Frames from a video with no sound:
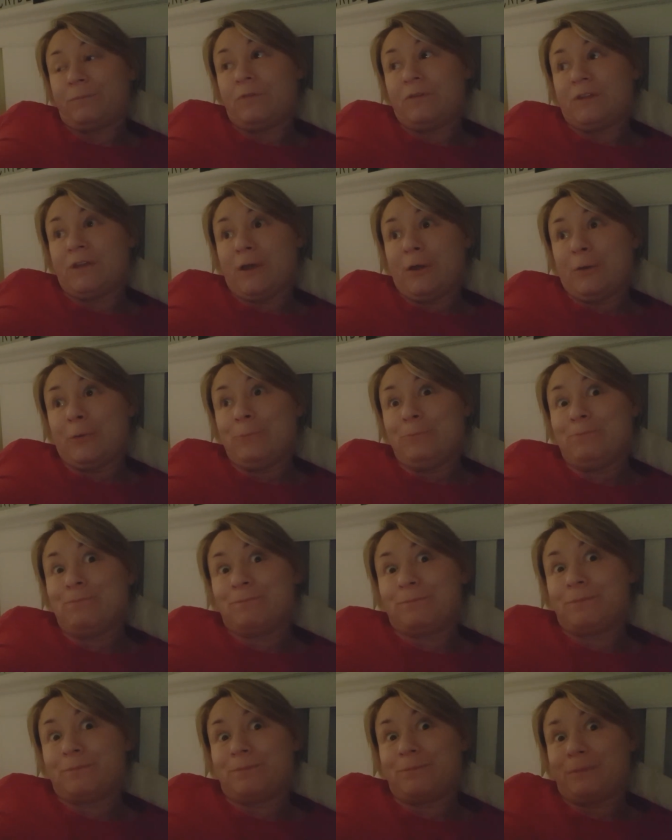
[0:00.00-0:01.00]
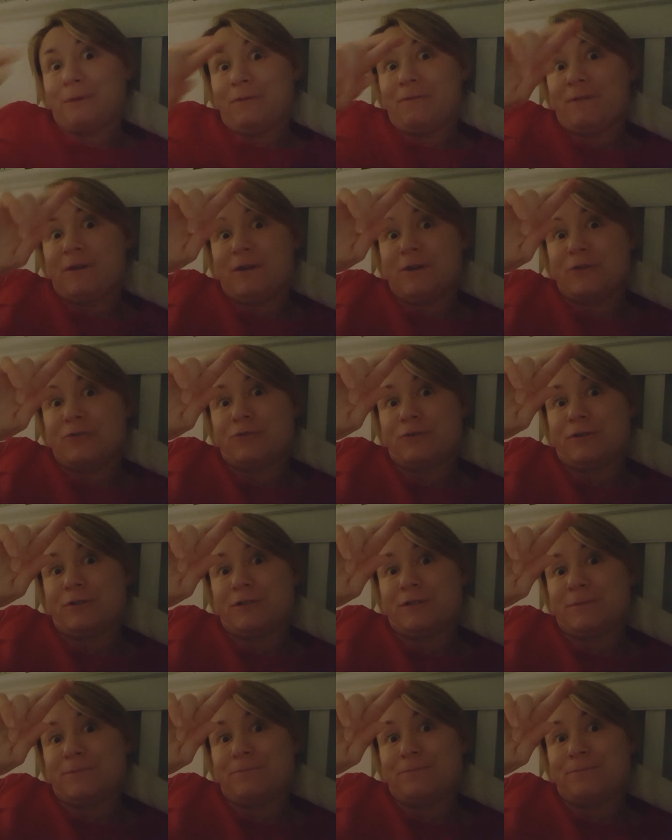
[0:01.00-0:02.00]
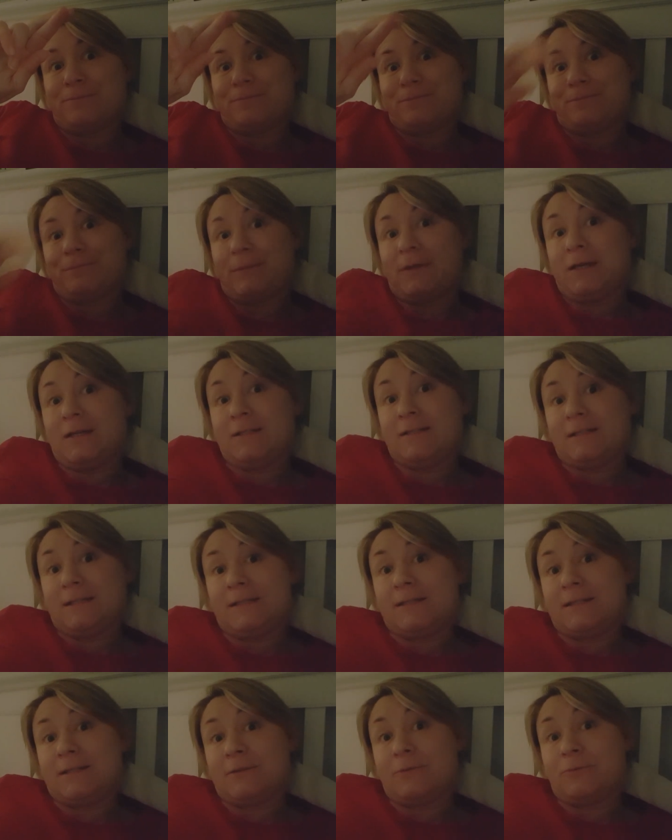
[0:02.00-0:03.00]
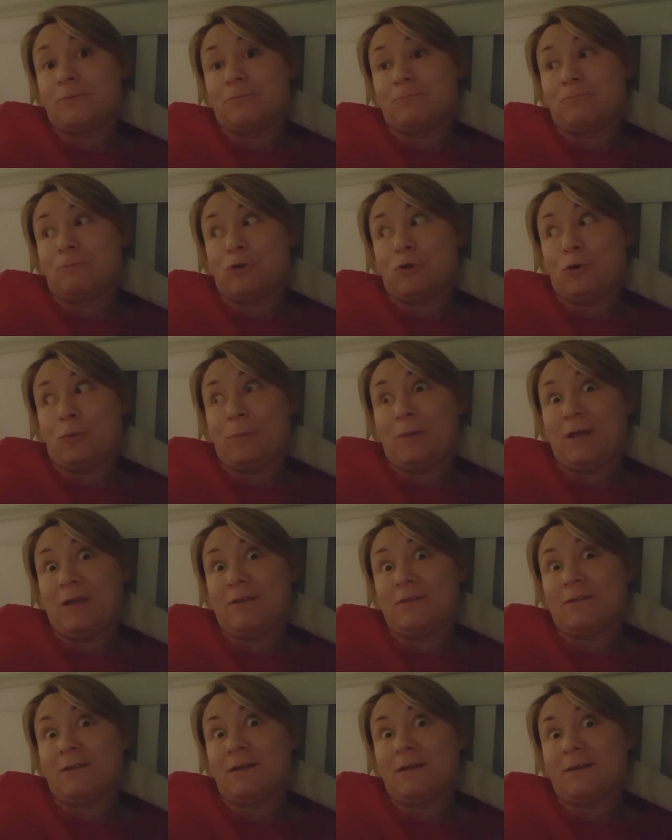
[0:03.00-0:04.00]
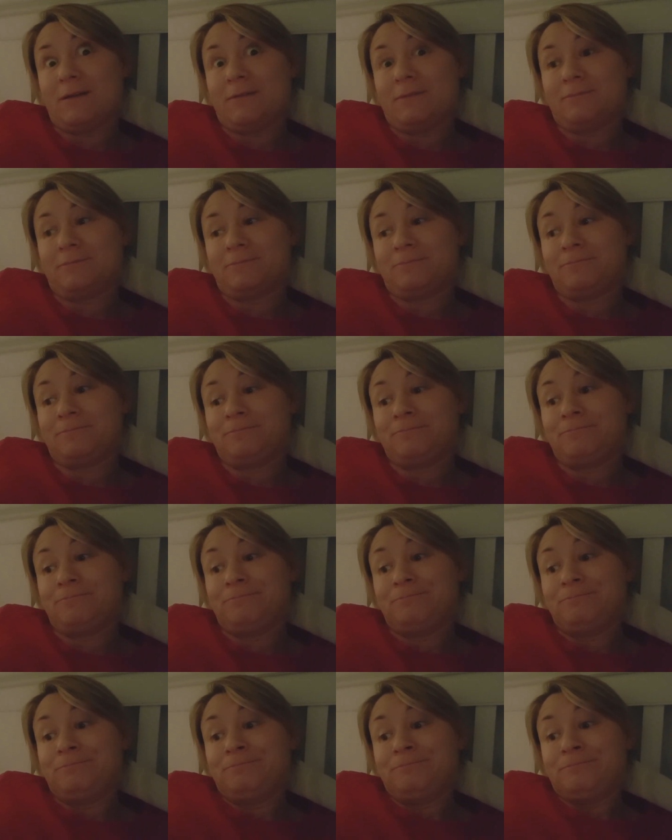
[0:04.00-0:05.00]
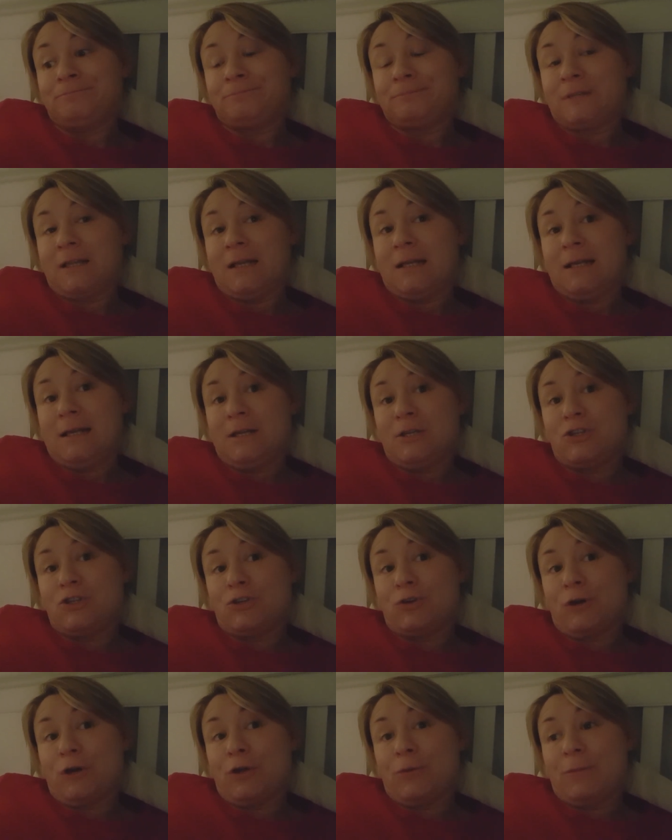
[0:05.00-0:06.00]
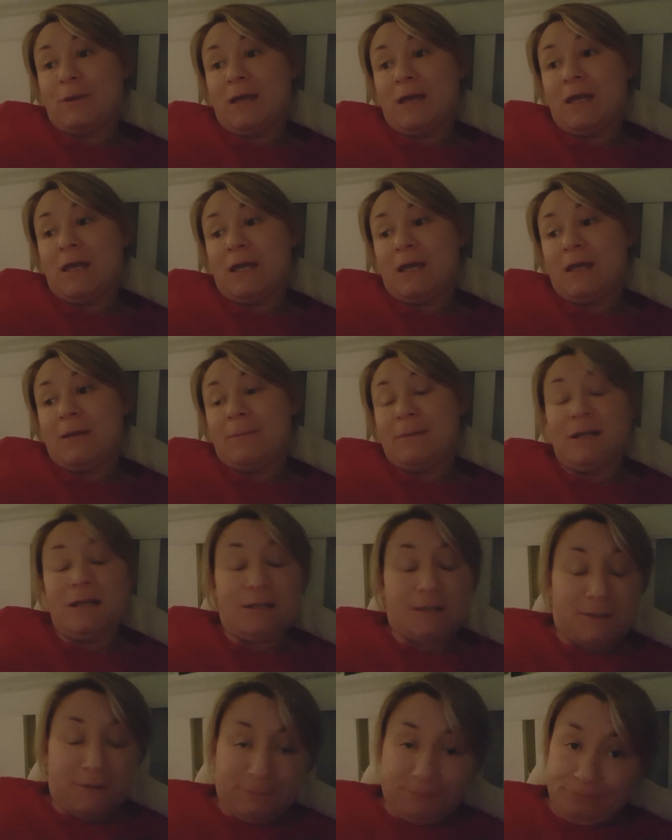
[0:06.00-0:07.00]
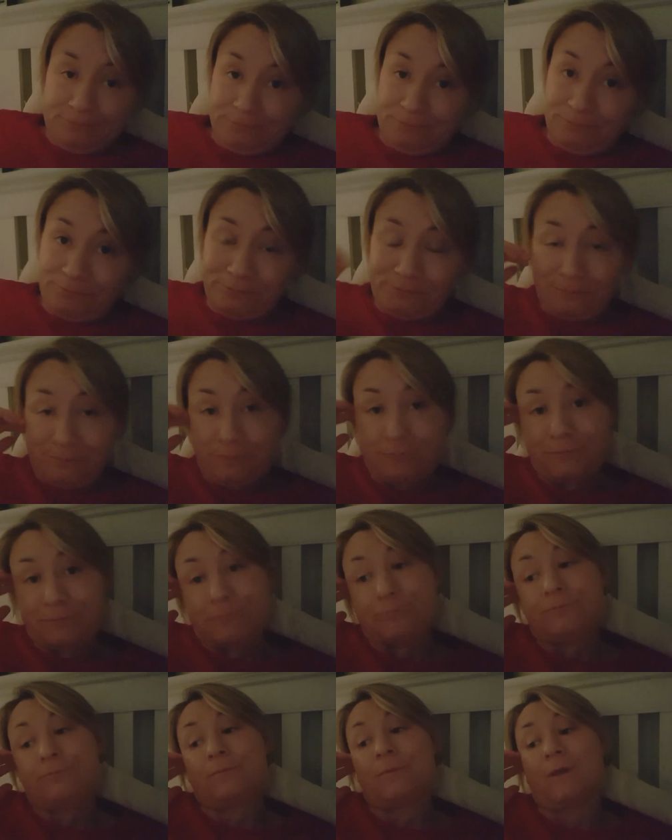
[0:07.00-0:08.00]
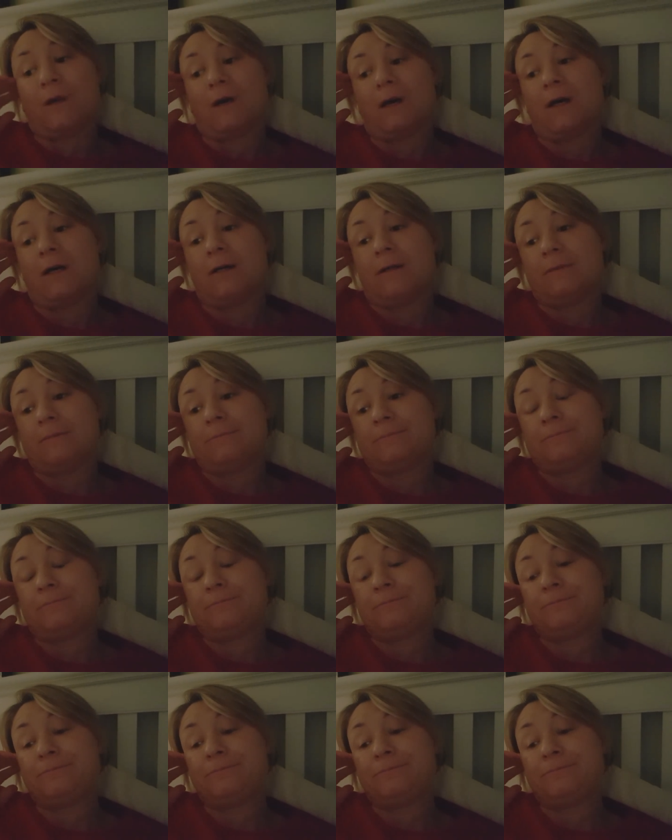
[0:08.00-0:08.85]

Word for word: So, fingers crossed, Kenzie's still not being sick. Lee's due home any minute. Um...